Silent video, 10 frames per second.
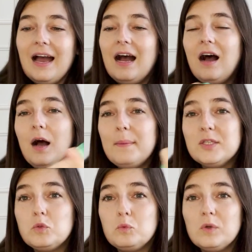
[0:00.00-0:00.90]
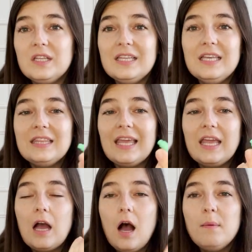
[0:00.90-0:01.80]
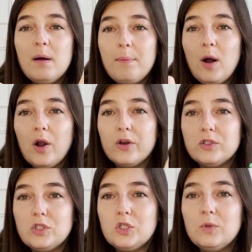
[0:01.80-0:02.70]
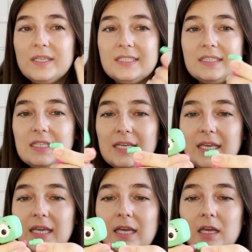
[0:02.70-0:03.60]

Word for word: Um, it's really, they come apart too easily.